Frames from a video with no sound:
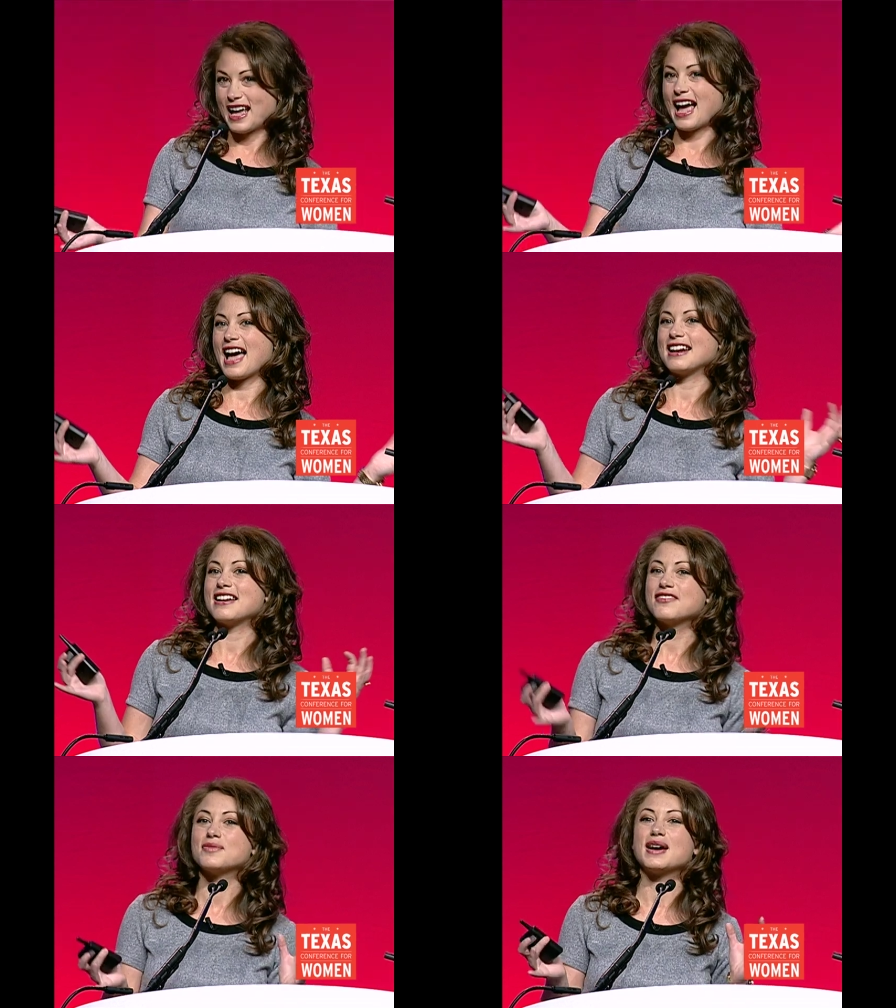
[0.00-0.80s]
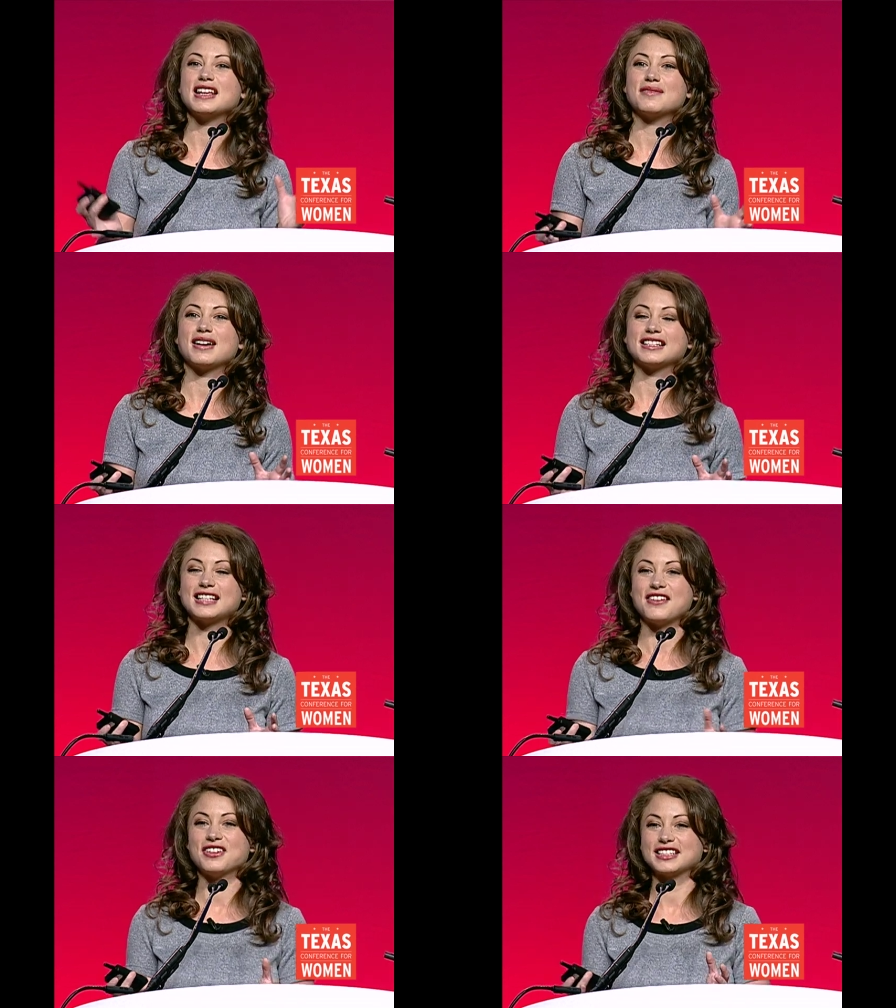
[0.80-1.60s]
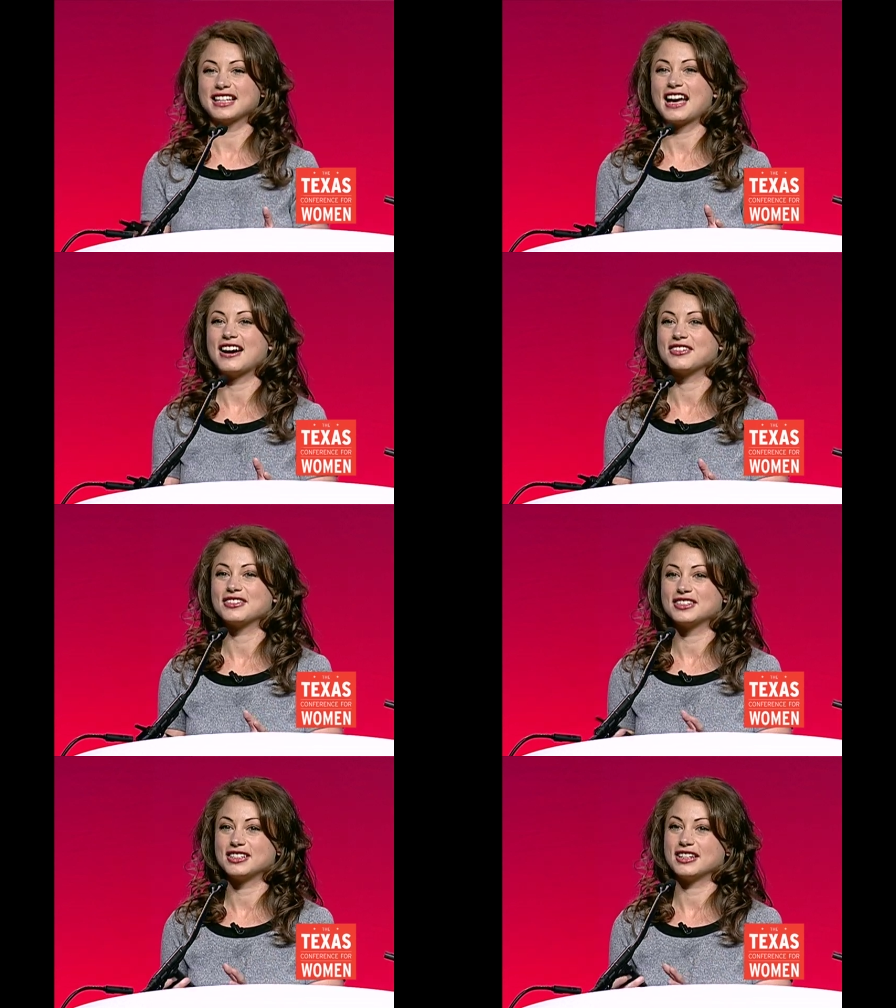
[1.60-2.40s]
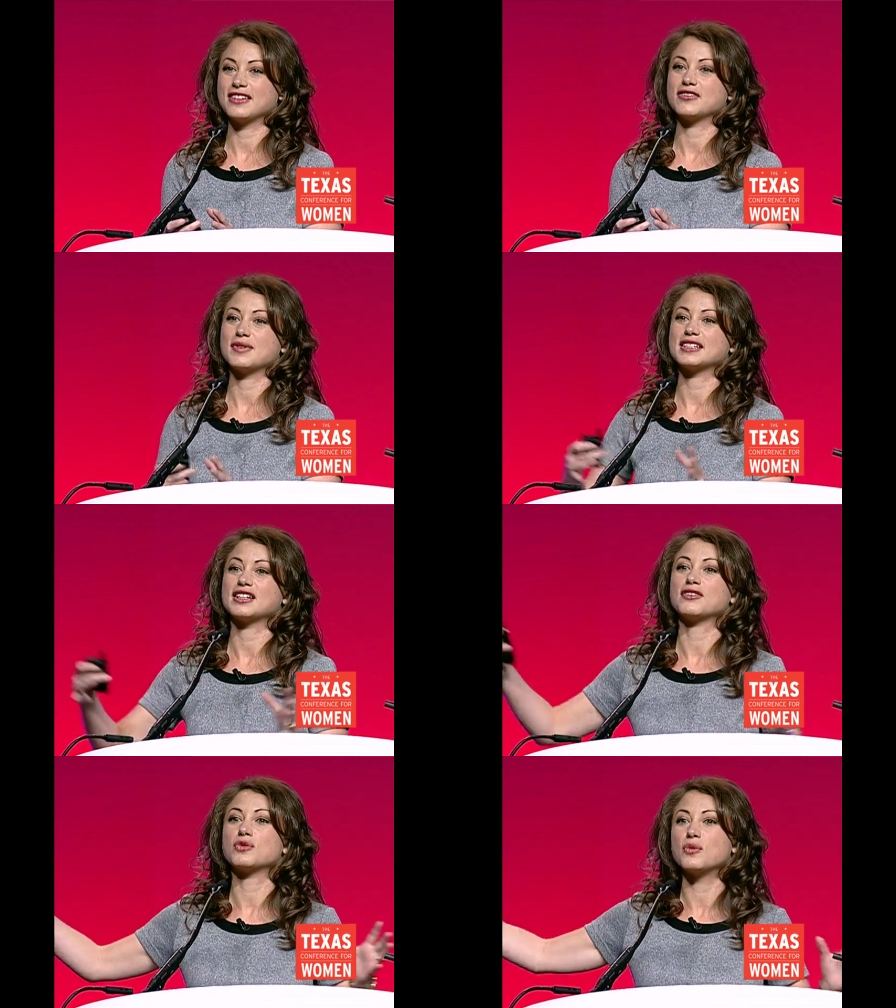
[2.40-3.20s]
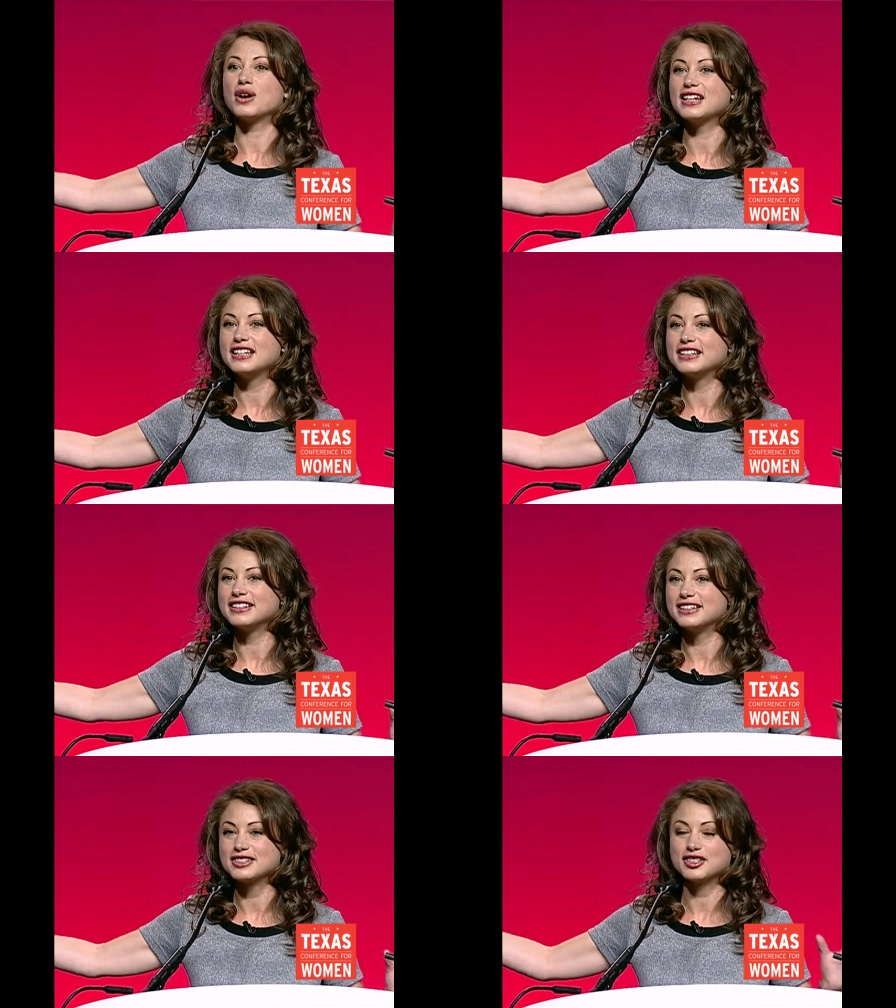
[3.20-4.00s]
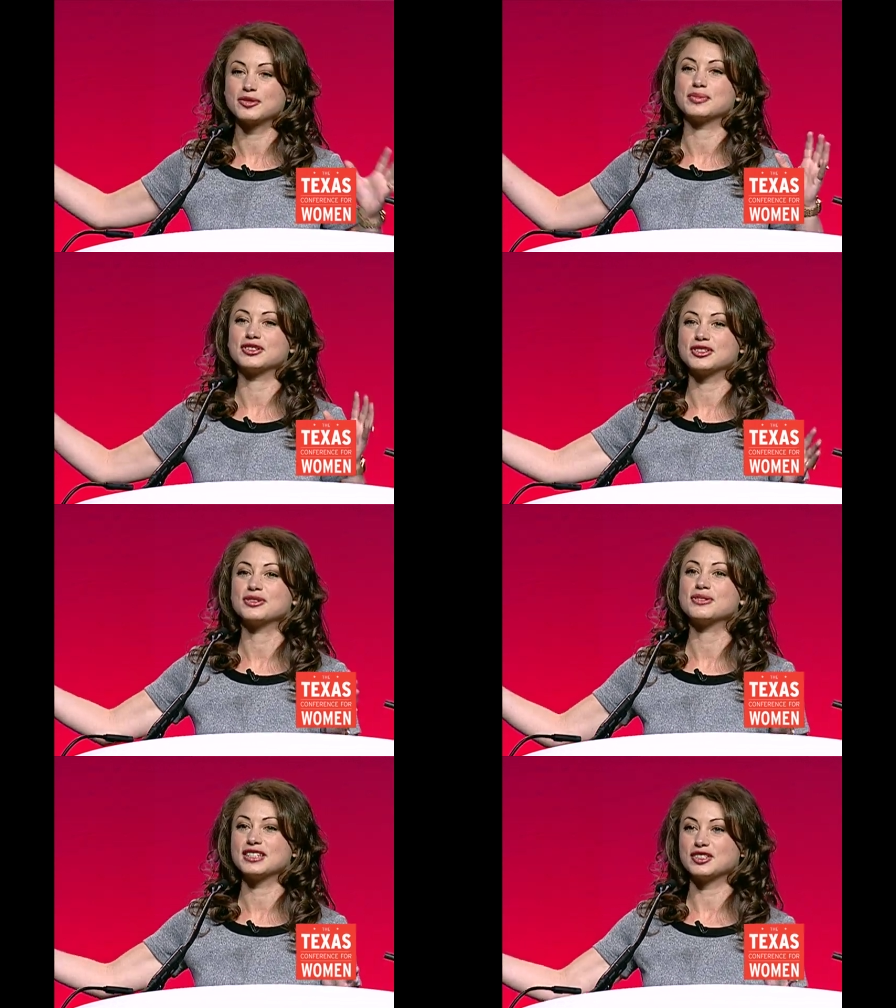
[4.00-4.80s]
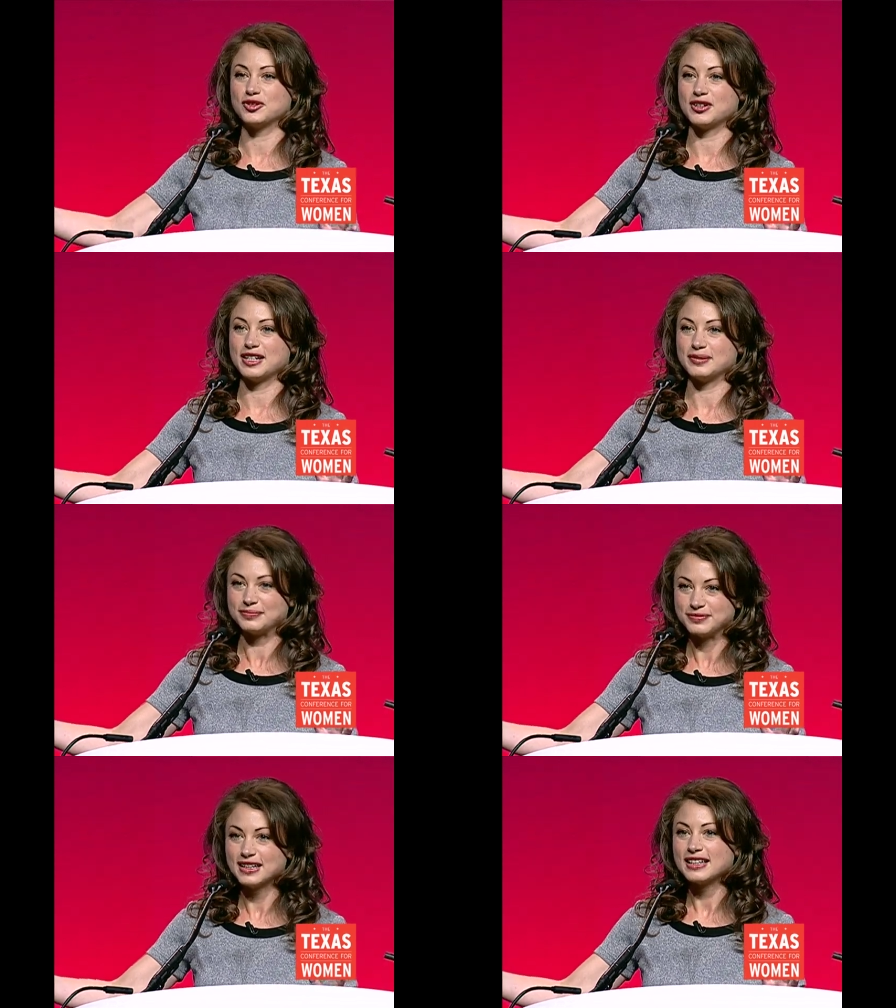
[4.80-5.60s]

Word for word: I had enough money in my savings account to give myself 1 year to pursue this dream.